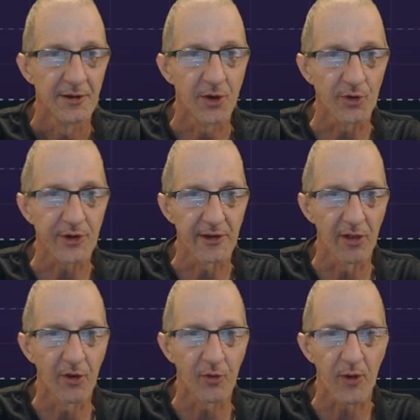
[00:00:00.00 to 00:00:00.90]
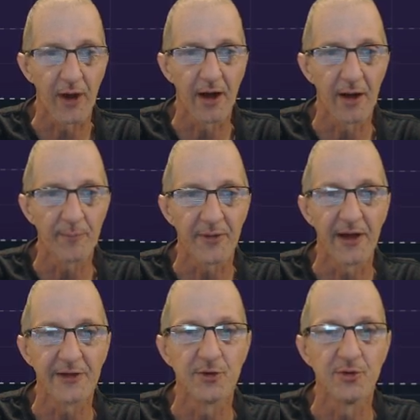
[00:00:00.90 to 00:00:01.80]
know, you get a little run up and then
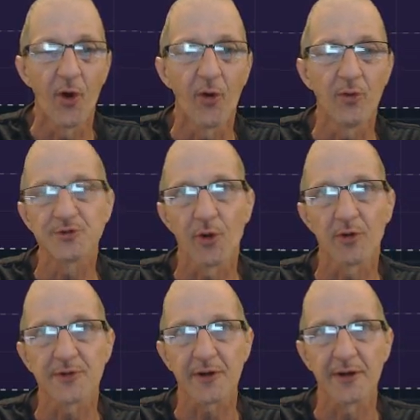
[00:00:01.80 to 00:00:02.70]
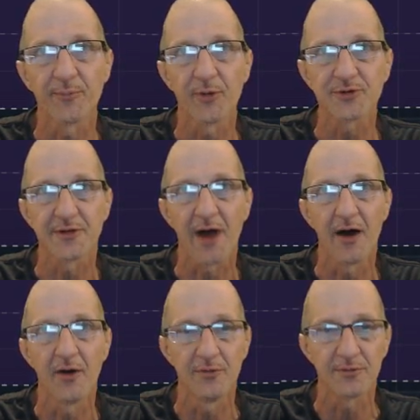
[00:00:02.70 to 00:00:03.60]
you know shorts are going to push it
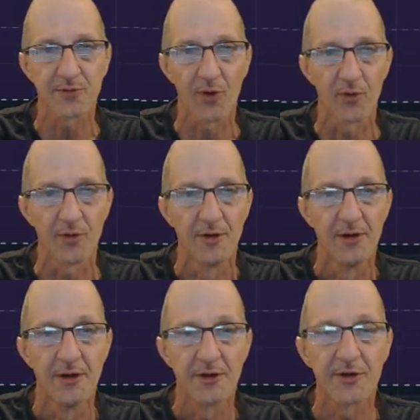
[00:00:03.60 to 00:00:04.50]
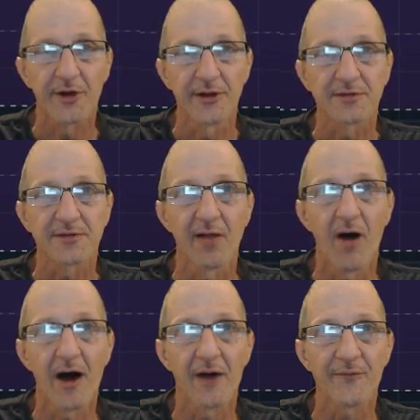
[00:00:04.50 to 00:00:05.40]
down. So you're going to sell
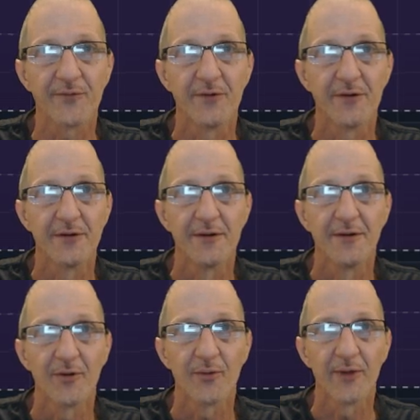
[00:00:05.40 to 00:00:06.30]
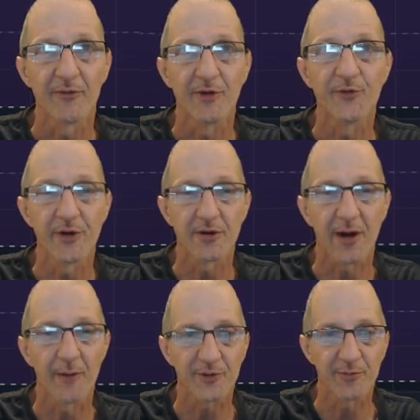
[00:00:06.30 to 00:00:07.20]
off whenever you feel
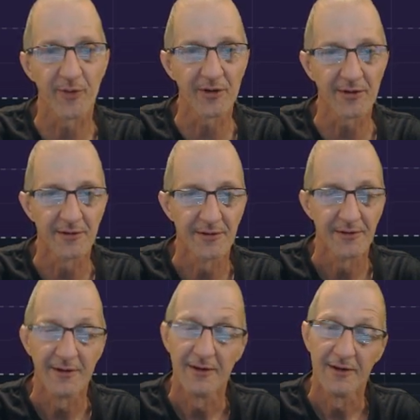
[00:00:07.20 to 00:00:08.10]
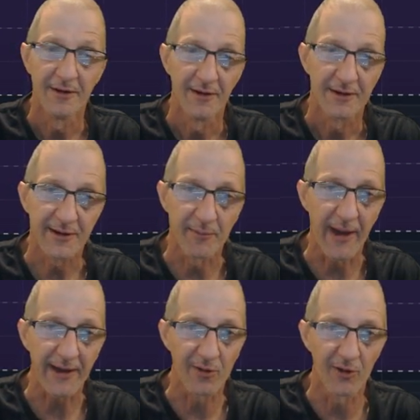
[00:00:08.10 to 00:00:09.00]
comfortable, can make
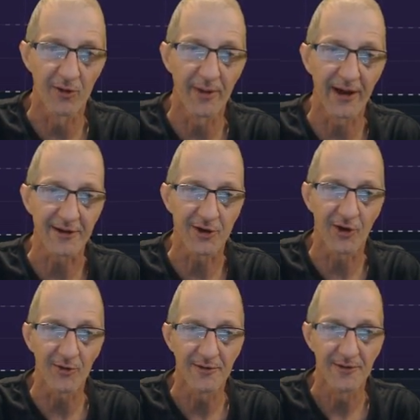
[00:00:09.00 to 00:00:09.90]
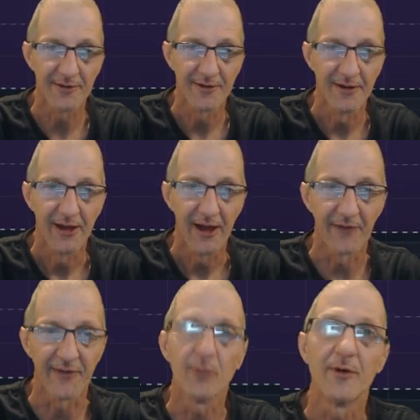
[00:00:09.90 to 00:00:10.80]
a little bit, you know. And
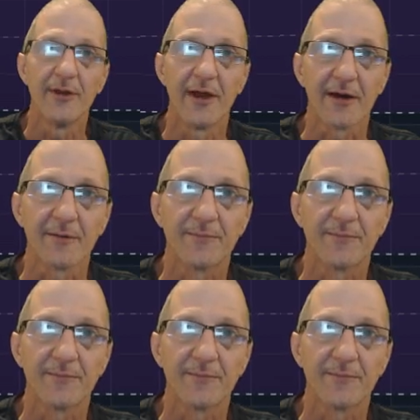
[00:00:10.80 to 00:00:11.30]
then when they,